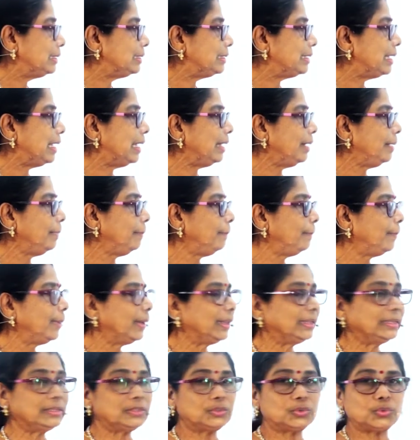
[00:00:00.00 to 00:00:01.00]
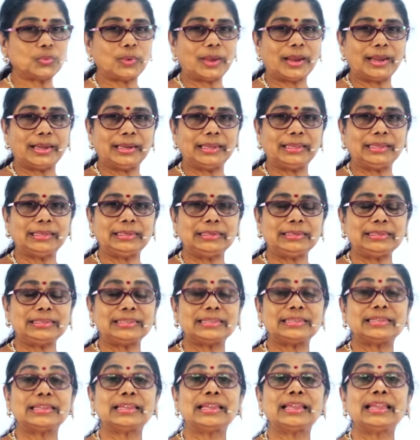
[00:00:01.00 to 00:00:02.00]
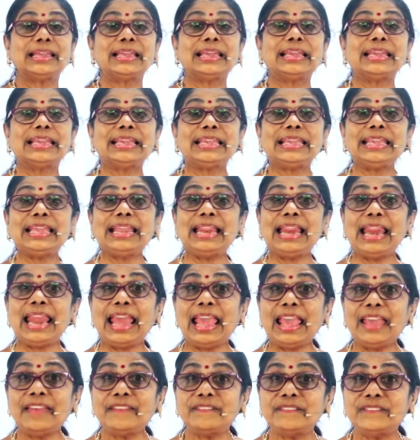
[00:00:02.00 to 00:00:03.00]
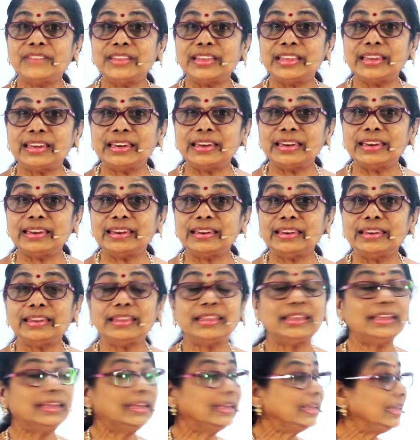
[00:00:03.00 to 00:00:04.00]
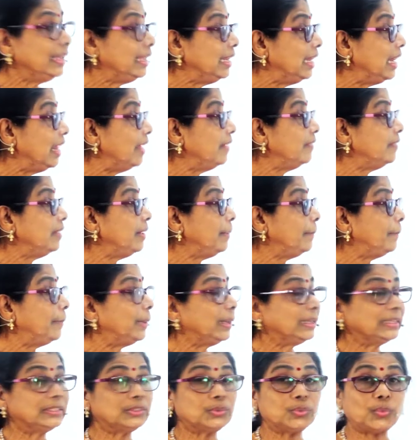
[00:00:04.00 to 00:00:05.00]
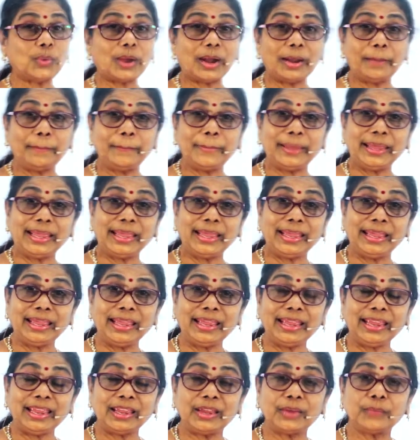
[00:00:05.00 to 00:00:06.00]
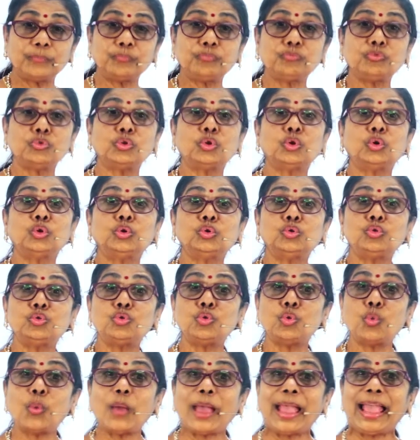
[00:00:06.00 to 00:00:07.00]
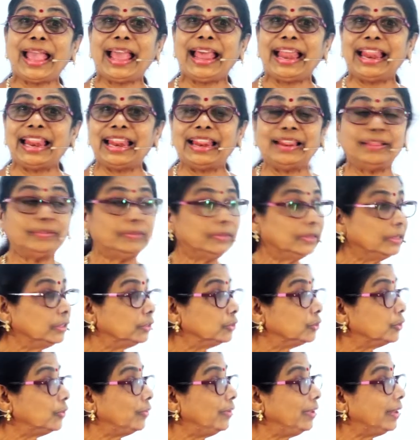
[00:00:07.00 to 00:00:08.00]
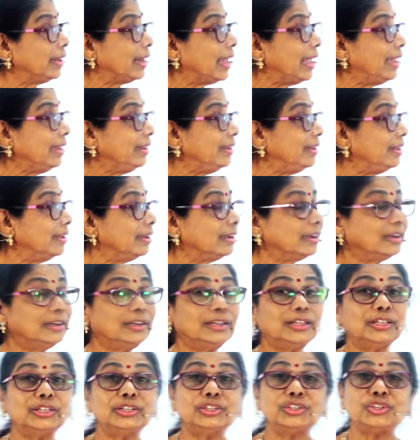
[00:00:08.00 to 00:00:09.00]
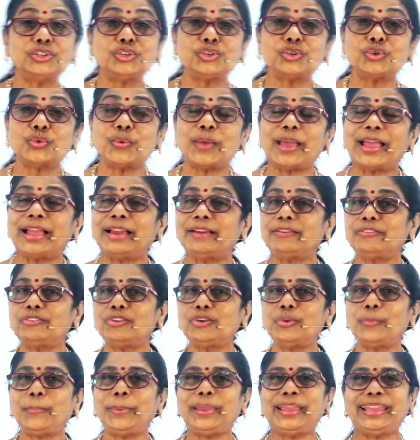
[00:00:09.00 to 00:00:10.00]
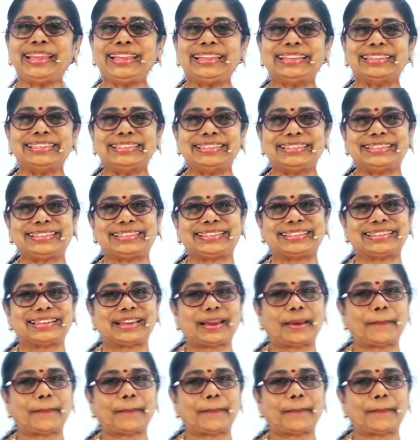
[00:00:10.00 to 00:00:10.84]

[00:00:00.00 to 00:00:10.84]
10 plus 1 is 11. 11 plus 1 make 12. So we write here 12 rupees.